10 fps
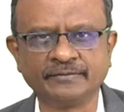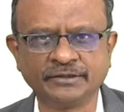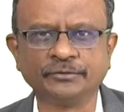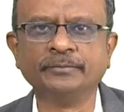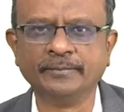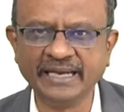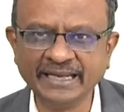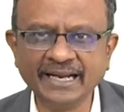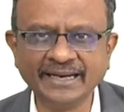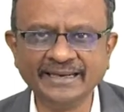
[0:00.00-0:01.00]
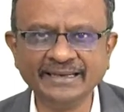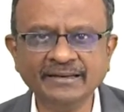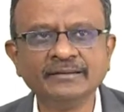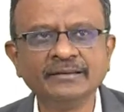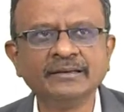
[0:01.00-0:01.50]
with you, mail ID
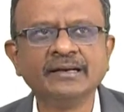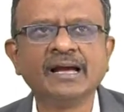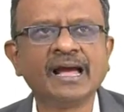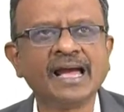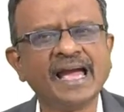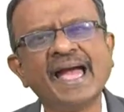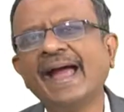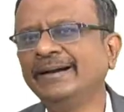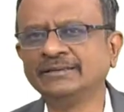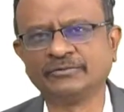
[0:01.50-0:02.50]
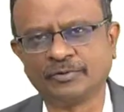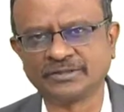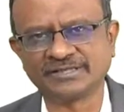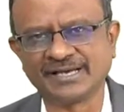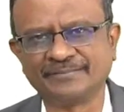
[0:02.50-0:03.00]
and the
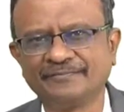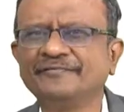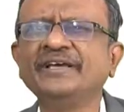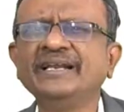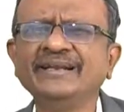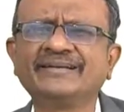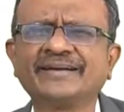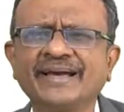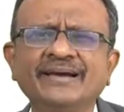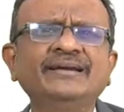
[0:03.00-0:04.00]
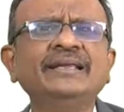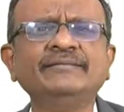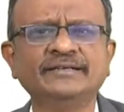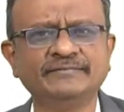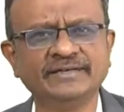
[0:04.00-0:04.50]
WhatsApp. Very rarely
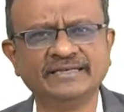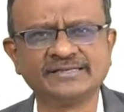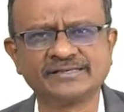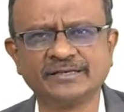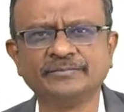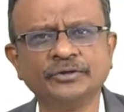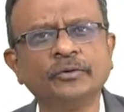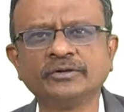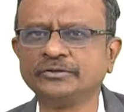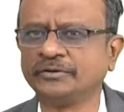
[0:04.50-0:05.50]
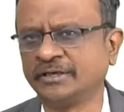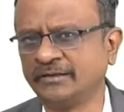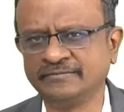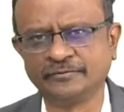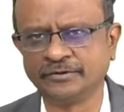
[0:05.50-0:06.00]
will we disturb you on your
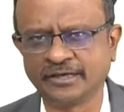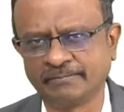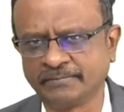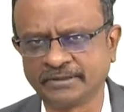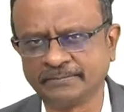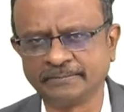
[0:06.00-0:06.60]
telephone number.